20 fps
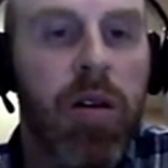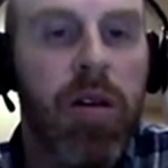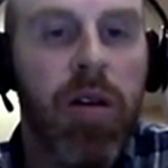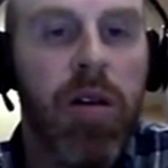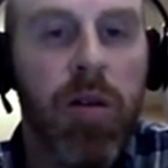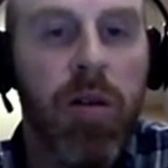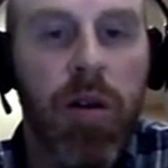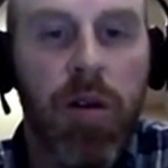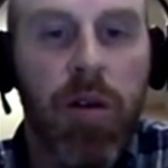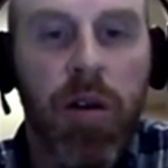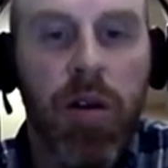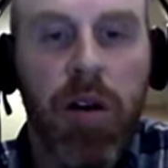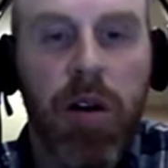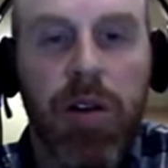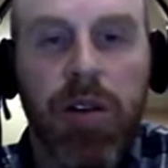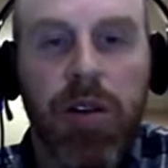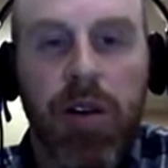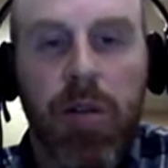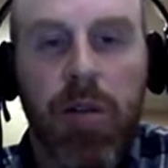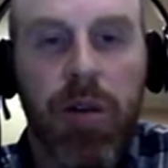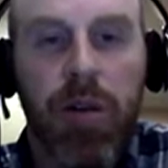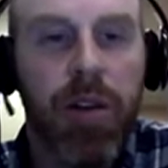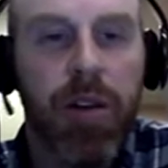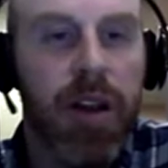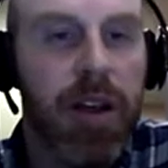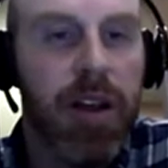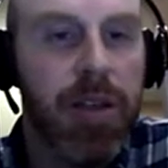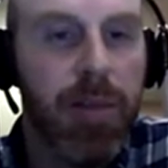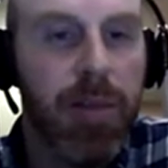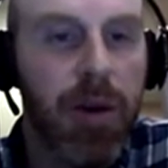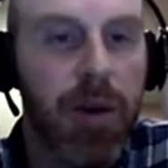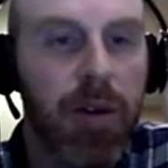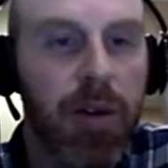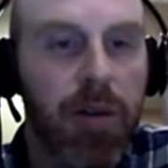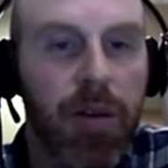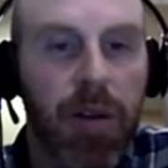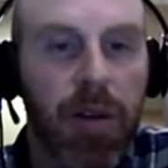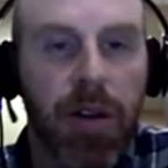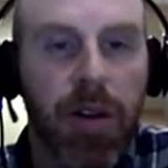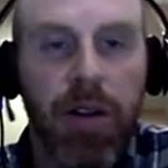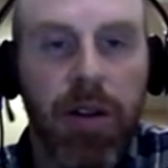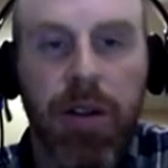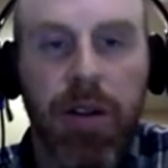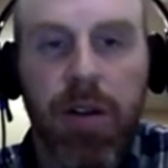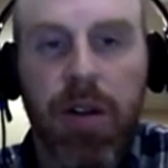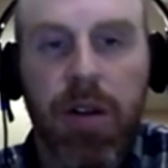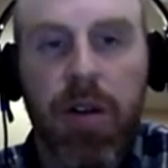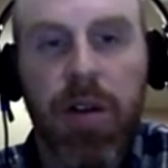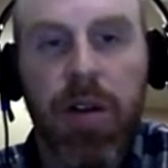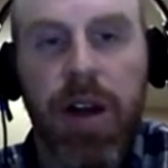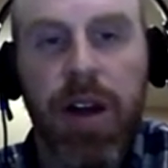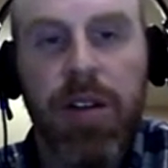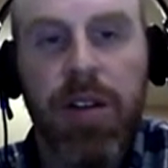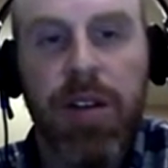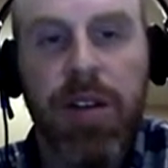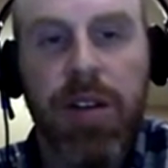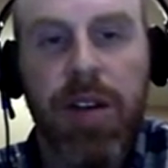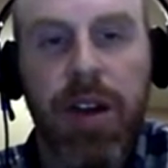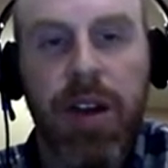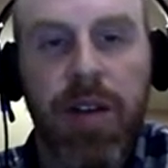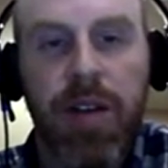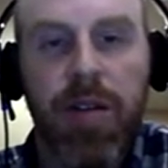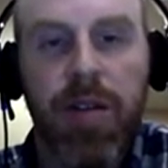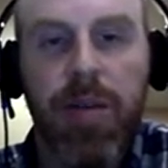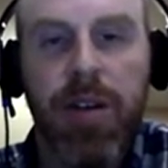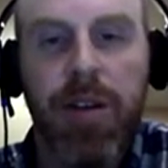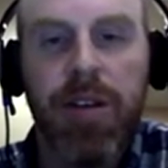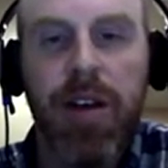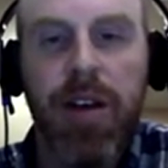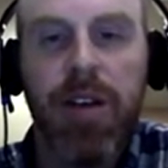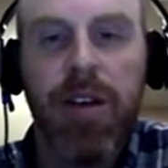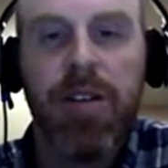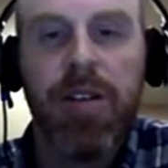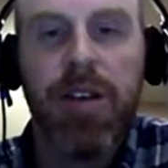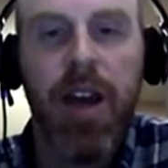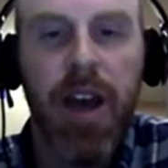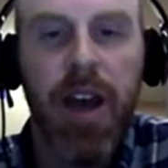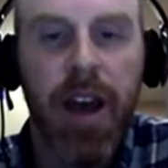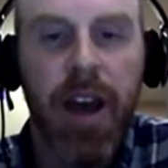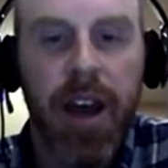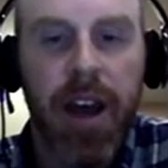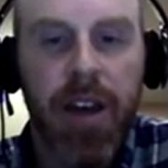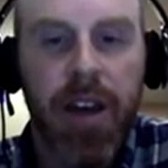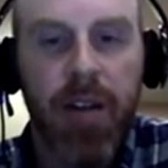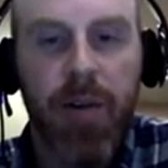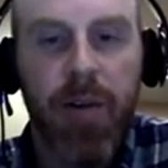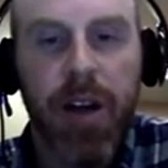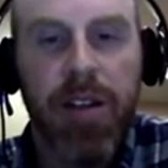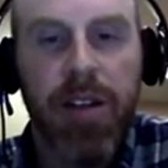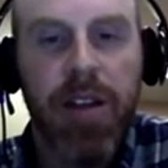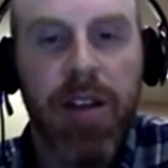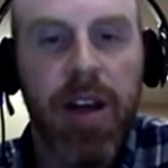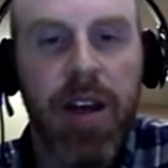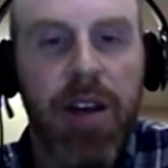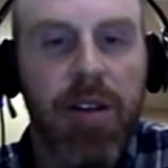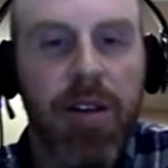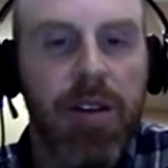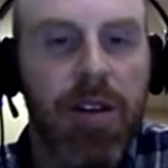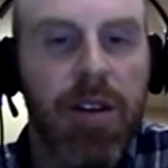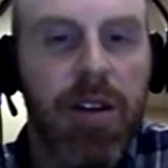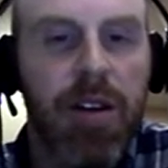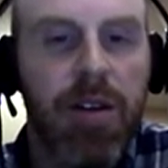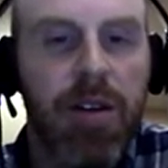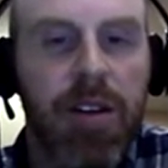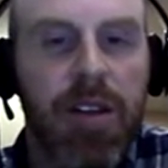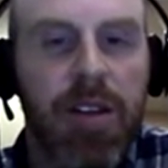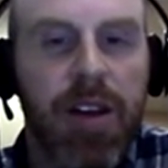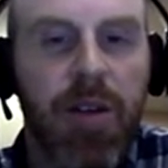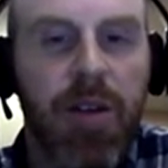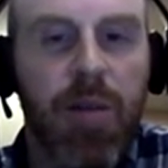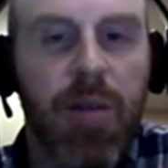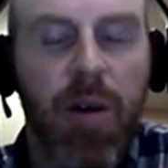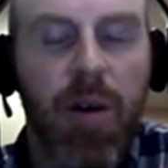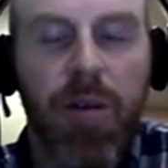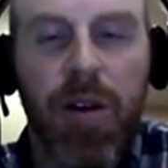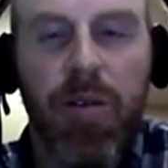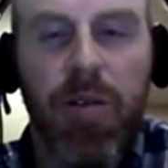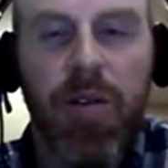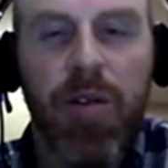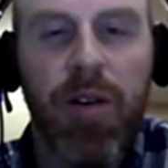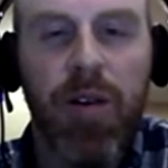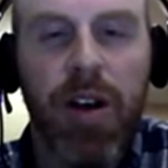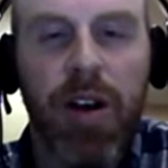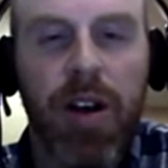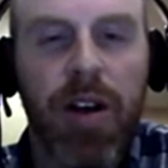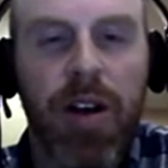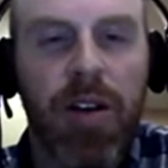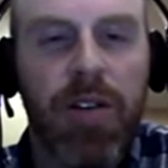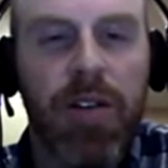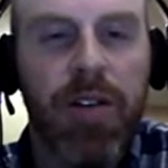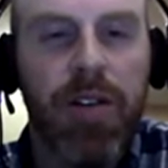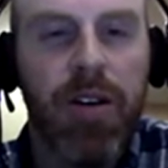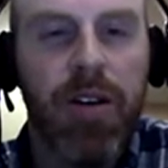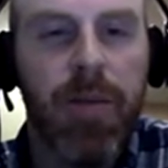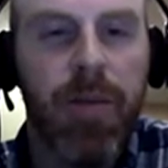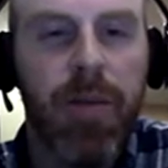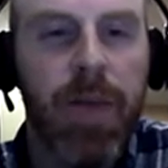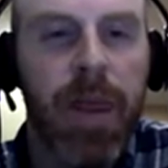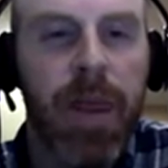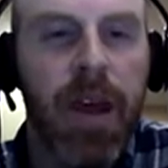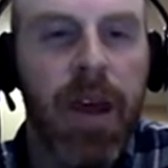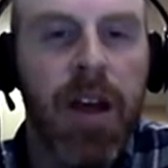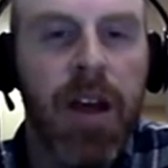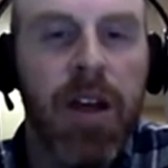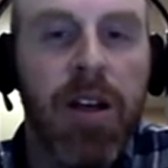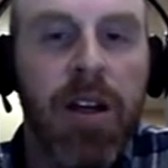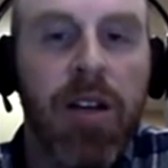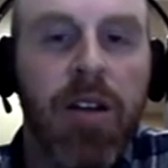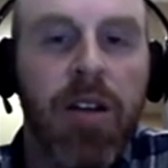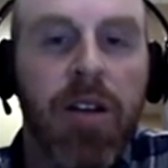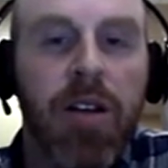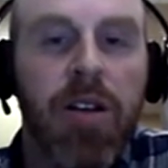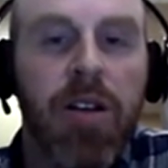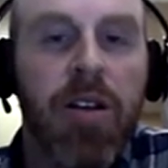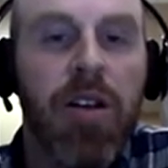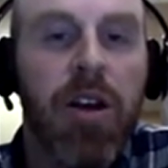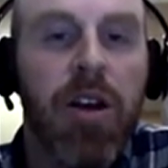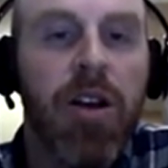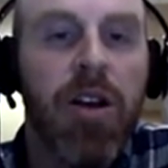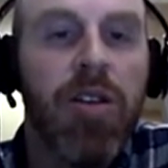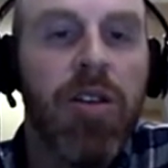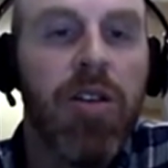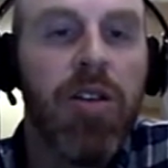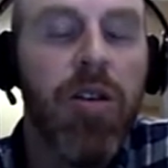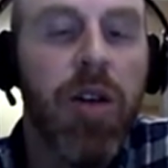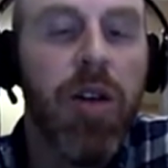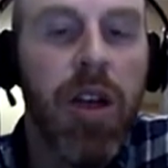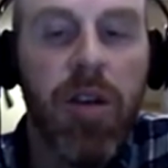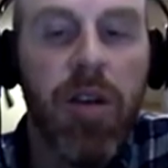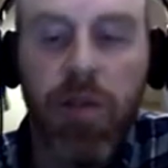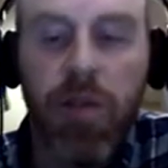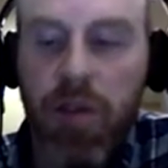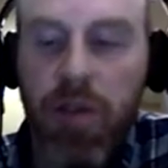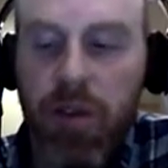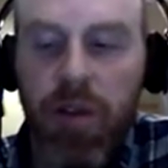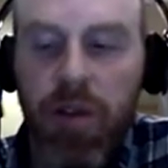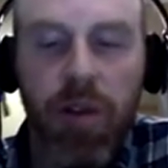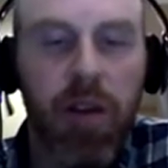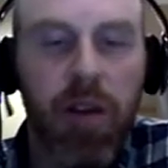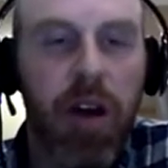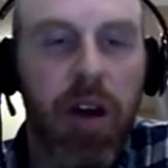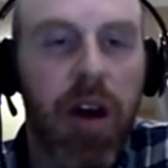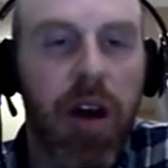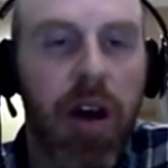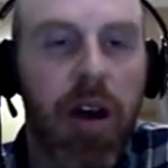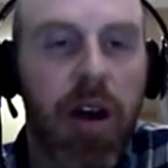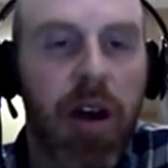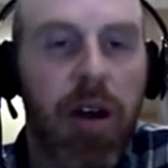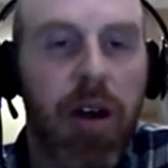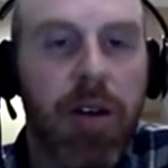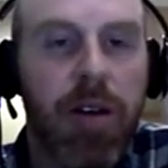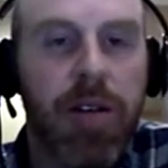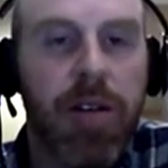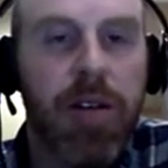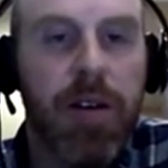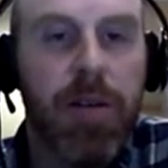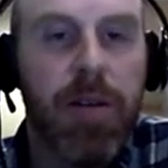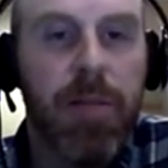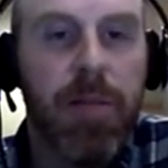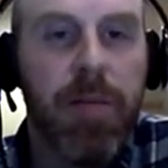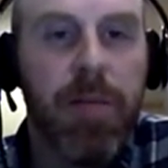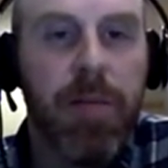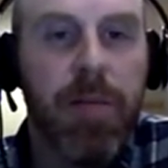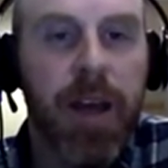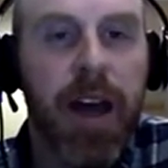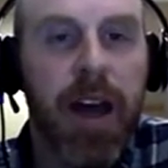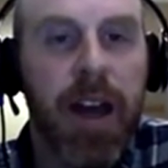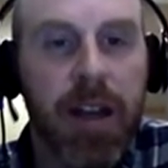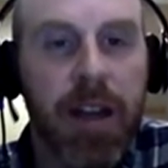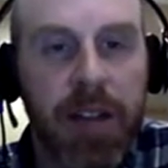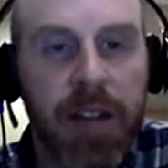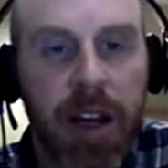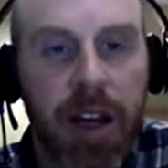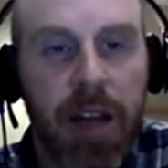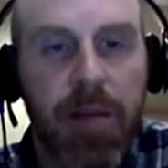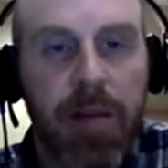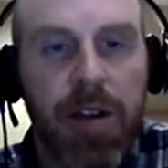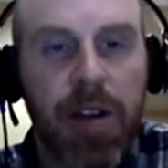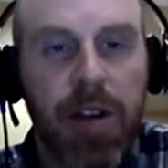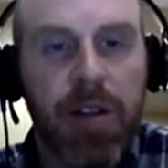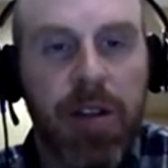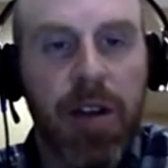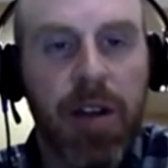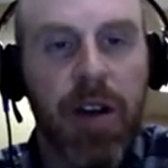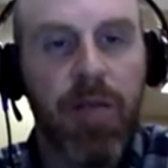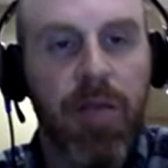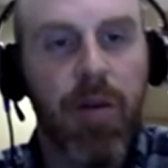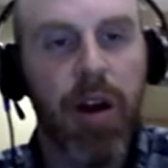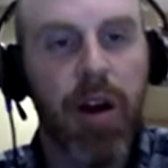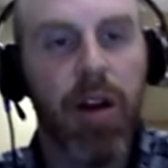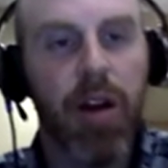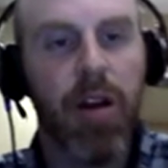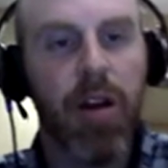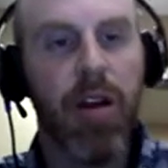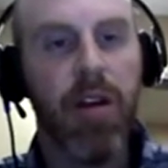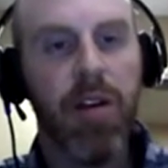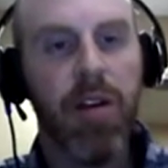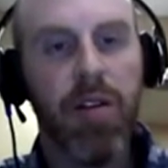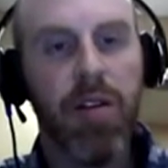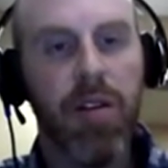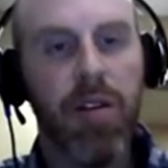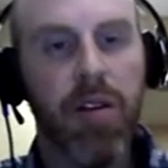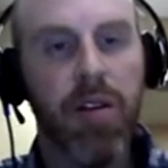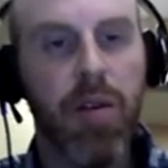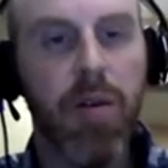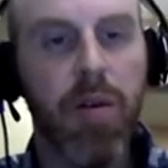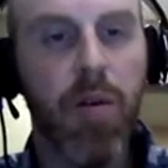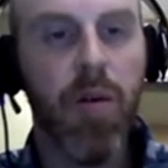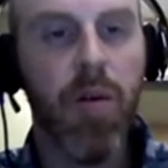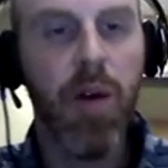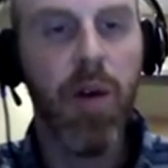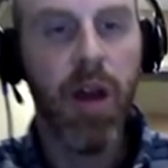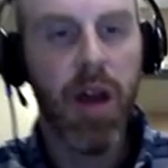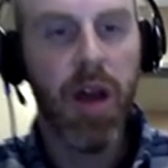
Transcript: neuronal culture with nice, beautiful neurites extending from the cells. And on the right side, you can see a rotenone-treated culture. So you can use some high-content imaging software to